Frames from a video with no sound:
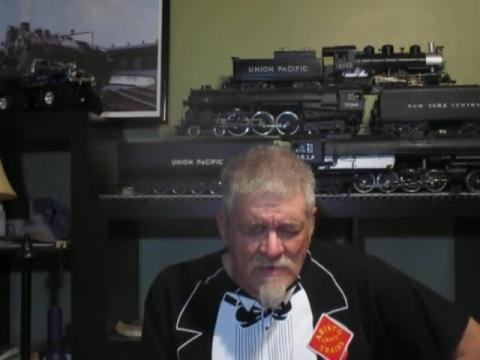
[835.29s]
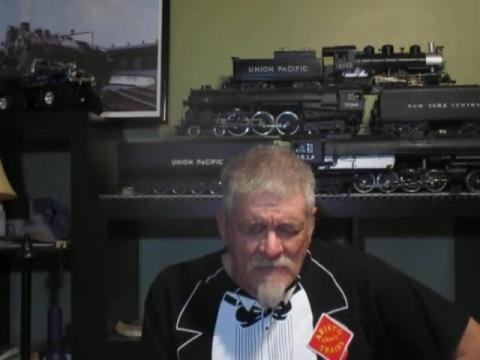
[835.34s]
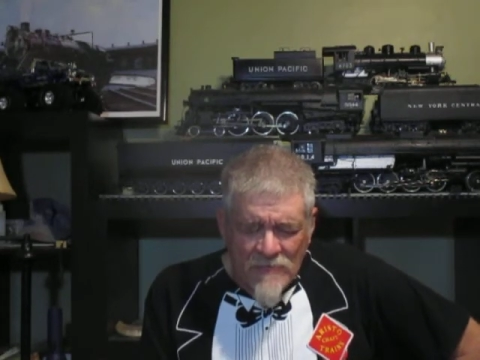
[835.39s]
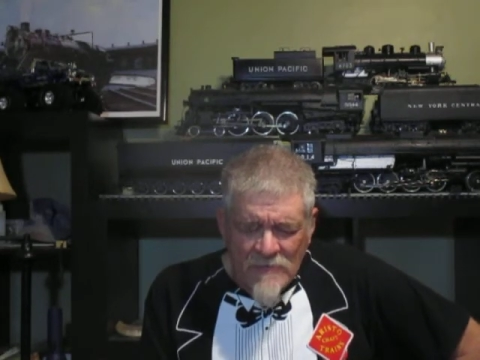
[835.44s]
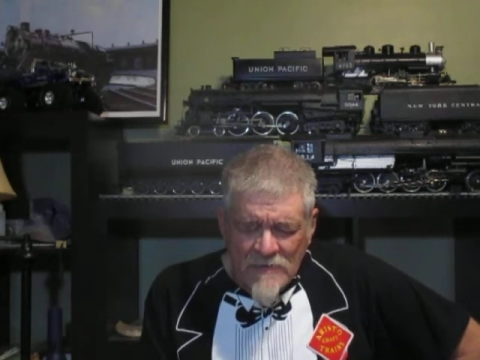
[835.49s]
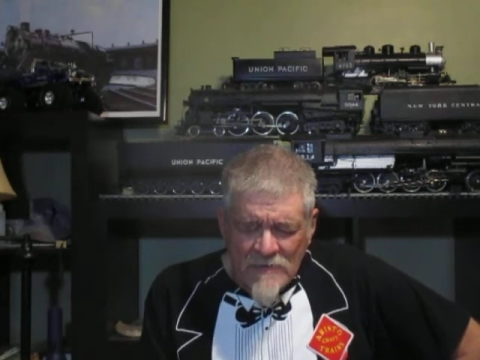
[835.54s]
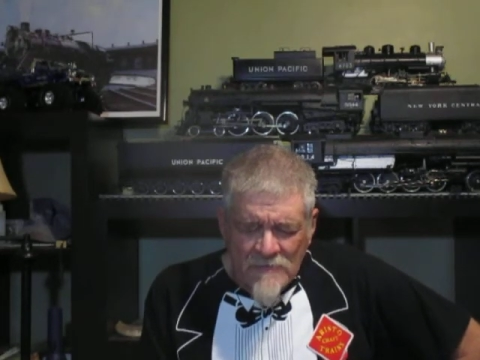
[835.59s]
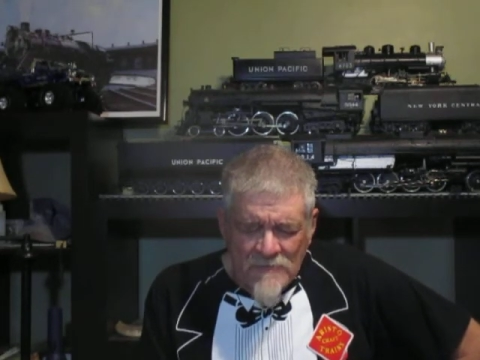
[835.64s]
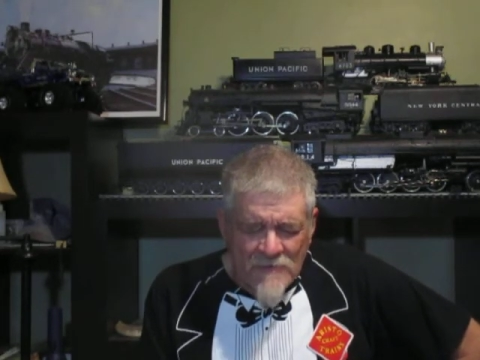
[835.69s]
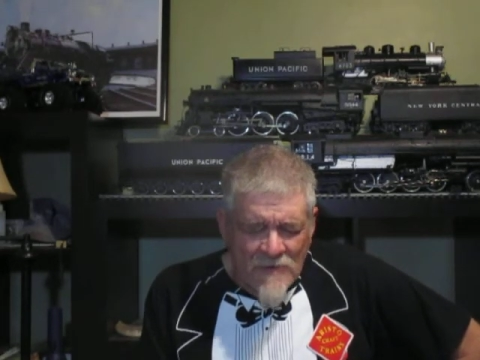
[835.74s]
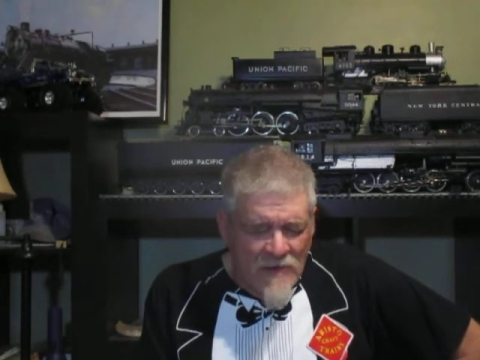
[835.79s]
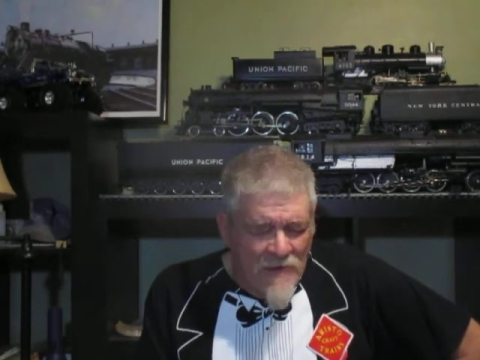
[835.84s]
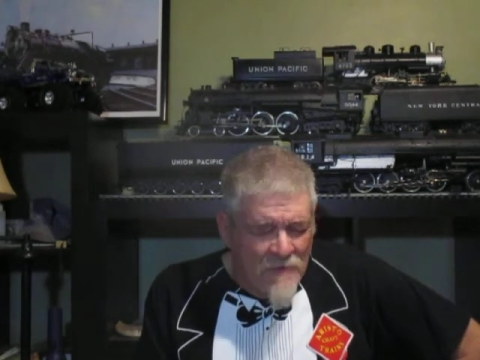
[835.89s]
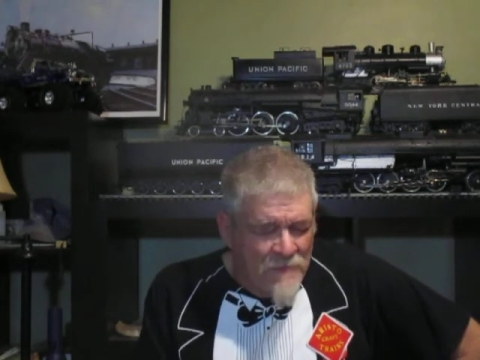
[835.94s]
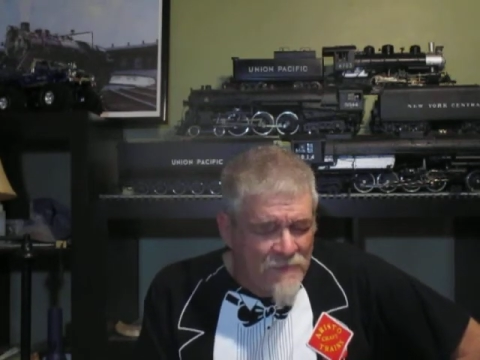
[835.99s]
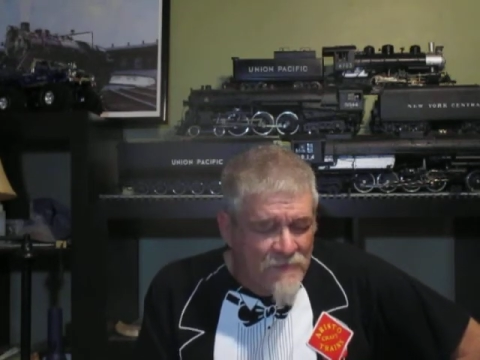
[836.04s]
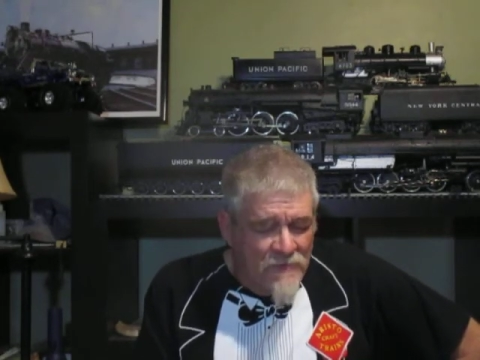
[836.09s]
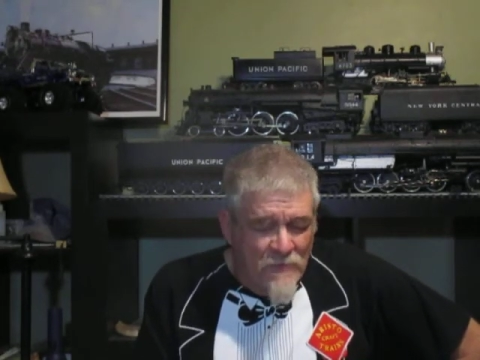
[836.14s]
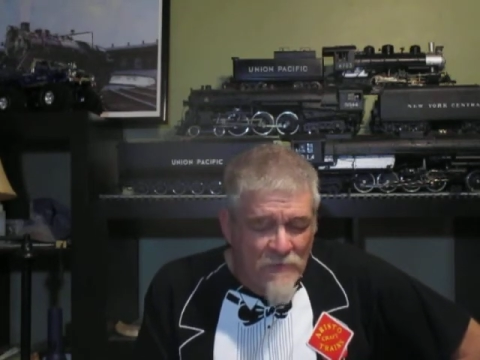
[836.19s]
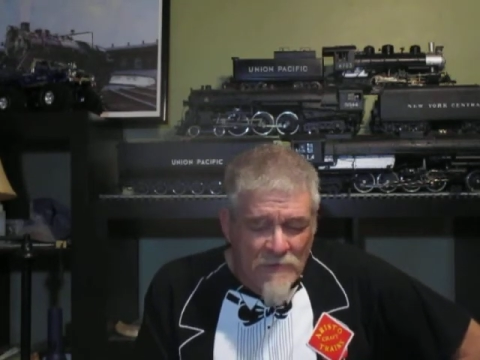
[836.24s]
The end
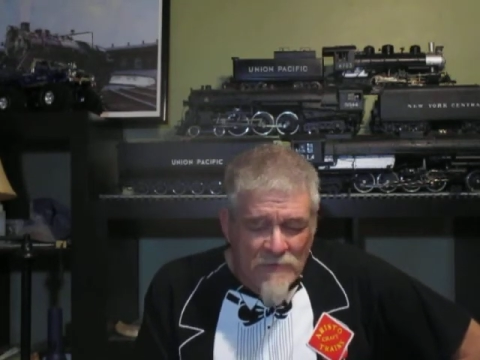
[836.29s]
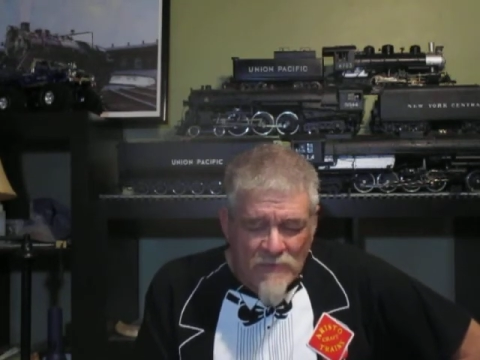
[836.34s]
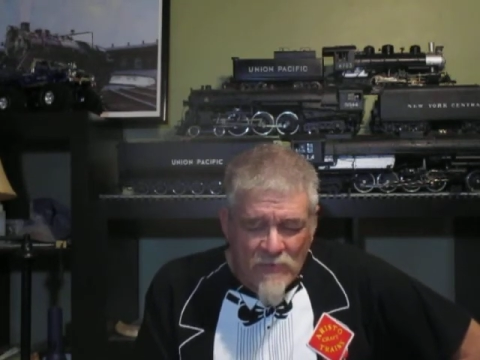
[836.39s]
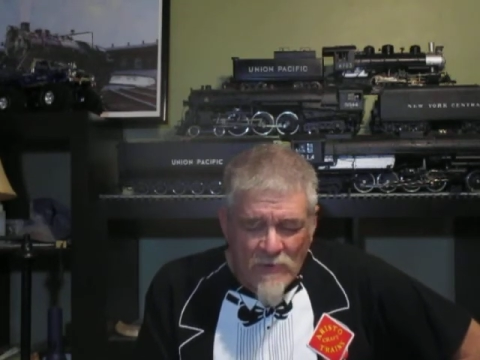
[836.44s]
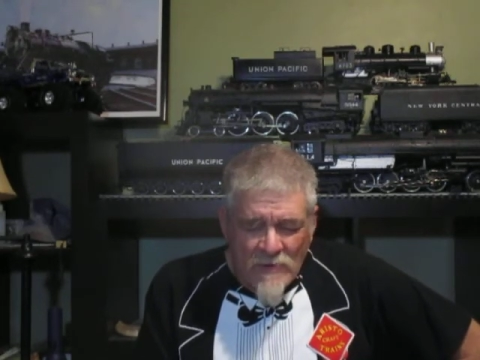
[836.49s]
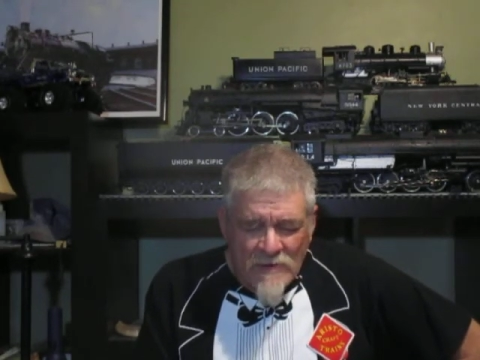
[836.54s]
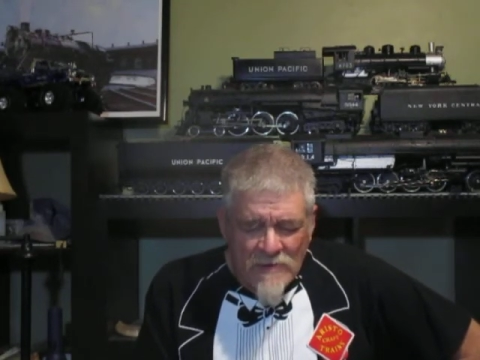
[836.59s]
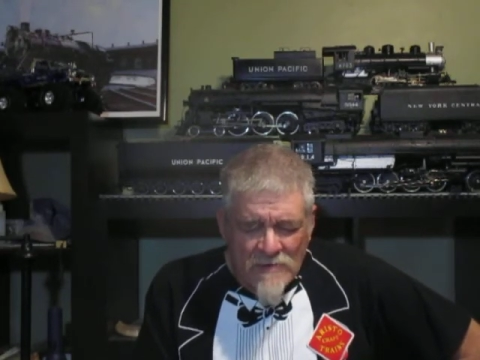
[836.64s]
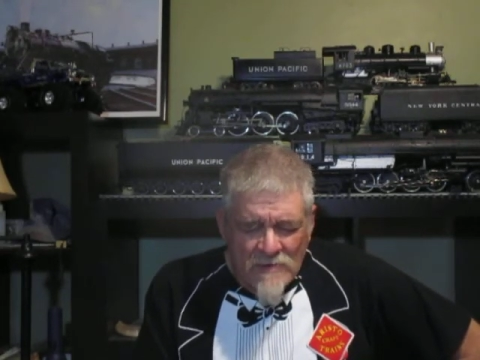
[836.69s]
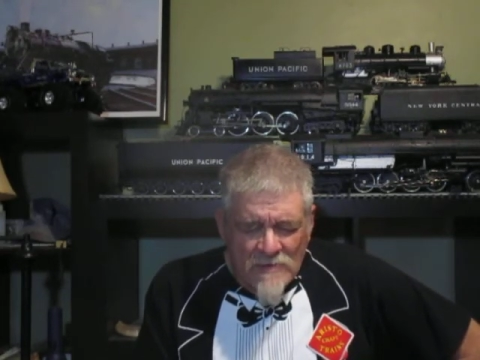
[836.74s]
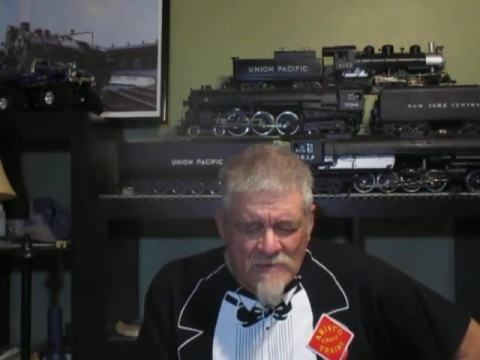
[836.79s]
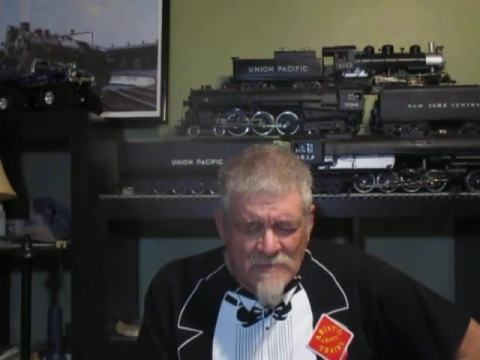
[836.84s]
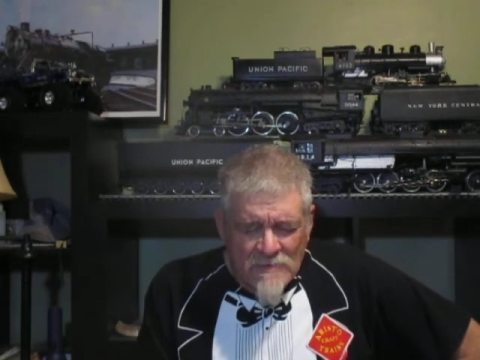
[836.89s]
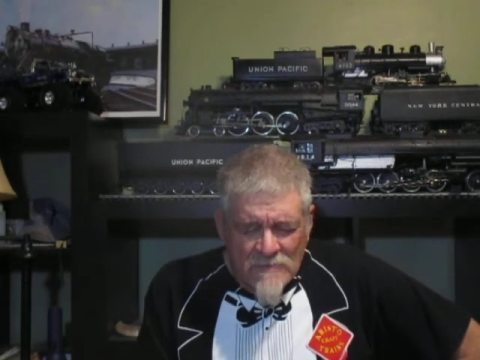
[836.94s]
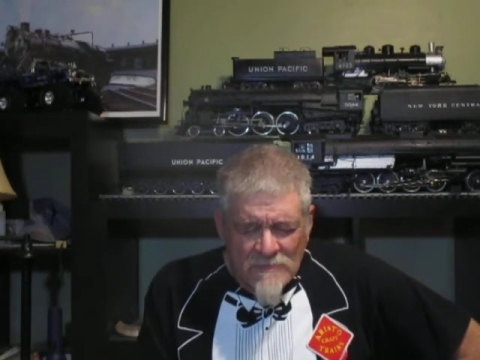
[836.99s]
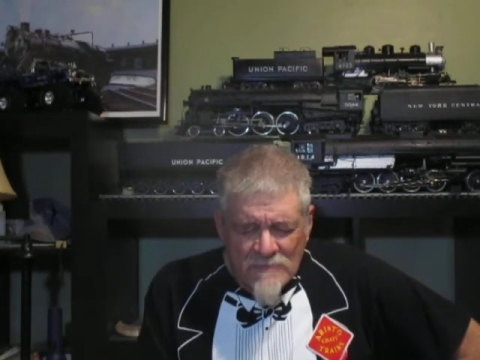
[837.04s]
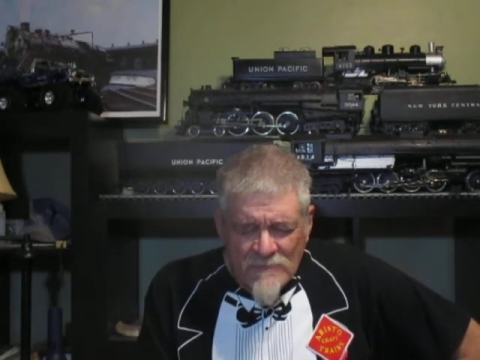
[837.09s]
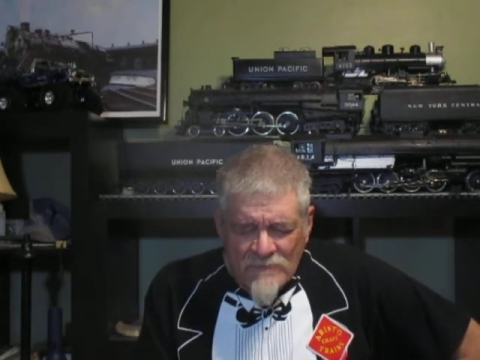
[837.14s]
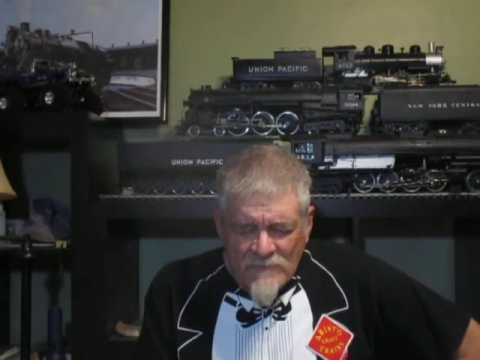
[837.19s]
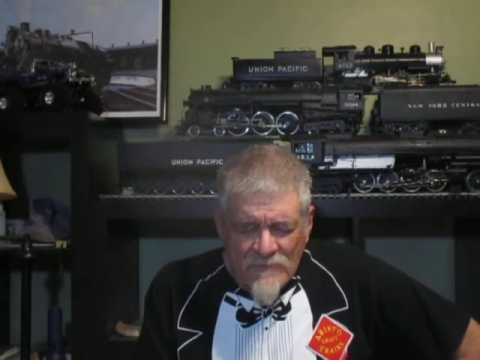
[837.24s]
times could be 20
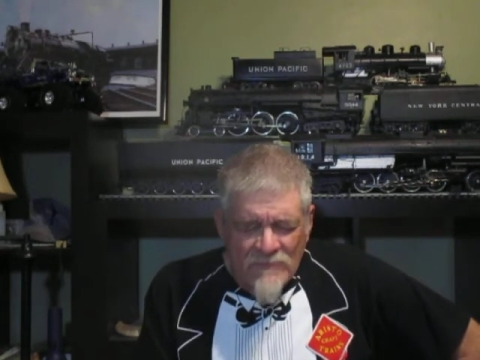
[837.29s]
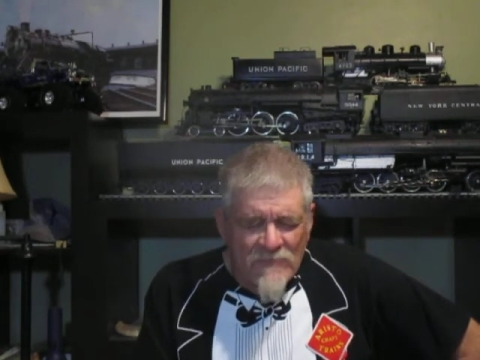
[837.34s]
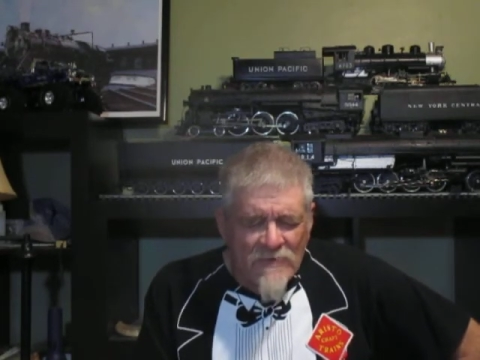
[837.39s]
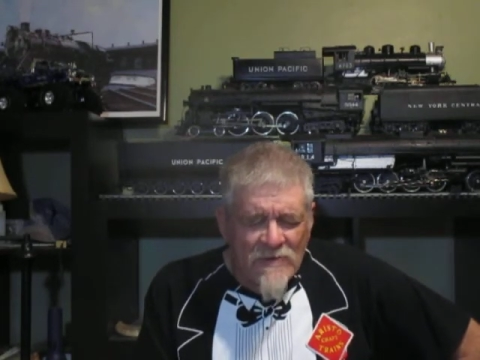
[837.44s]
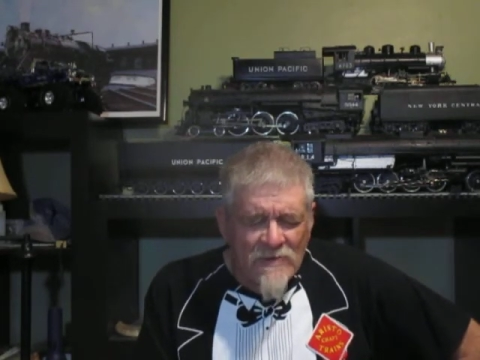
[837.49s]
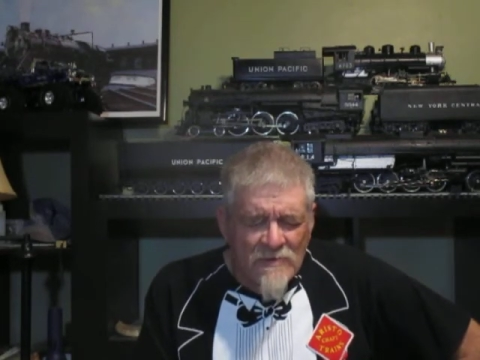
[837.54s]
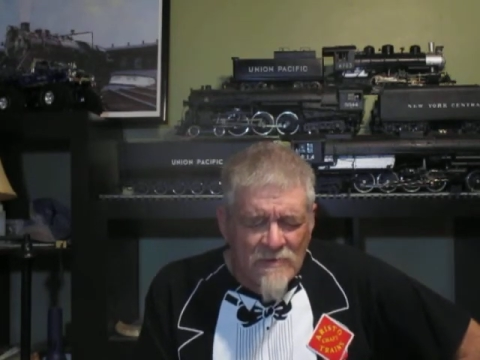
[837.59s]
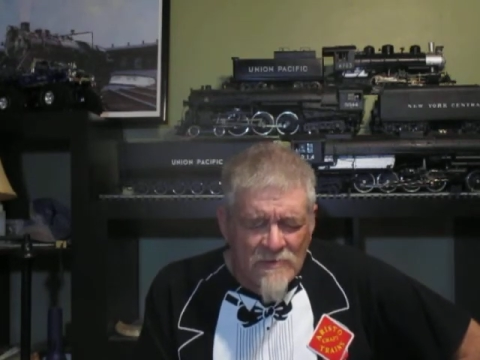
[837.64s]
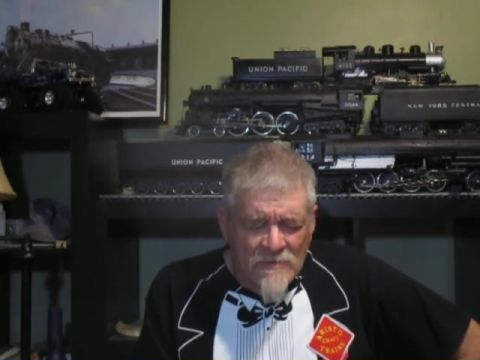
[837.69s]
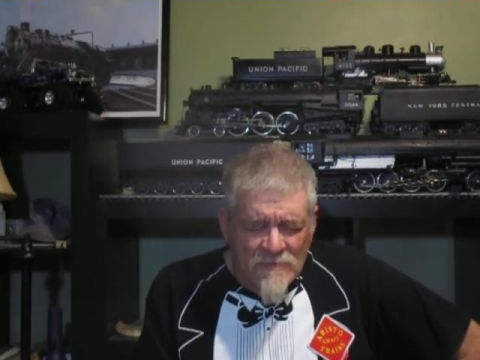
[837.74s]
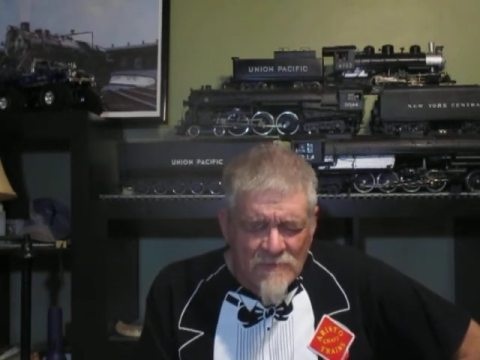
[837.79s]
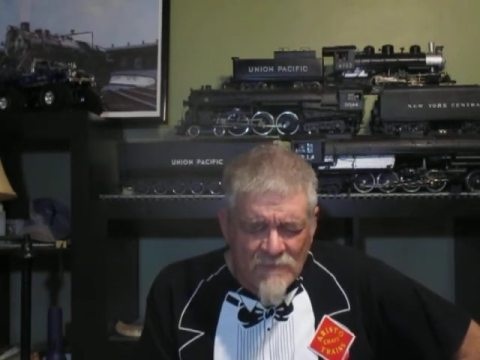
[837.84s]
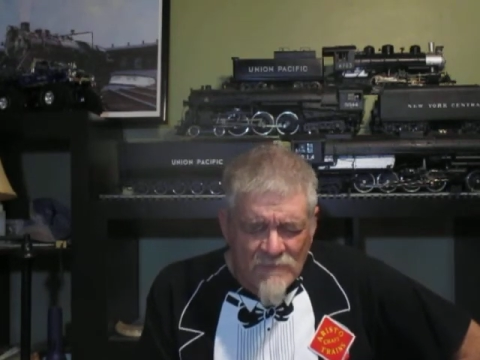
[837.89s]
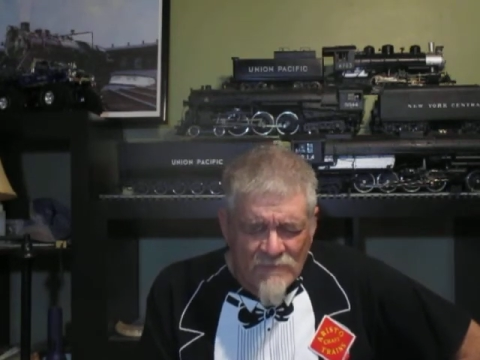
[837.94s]
years, 50 years,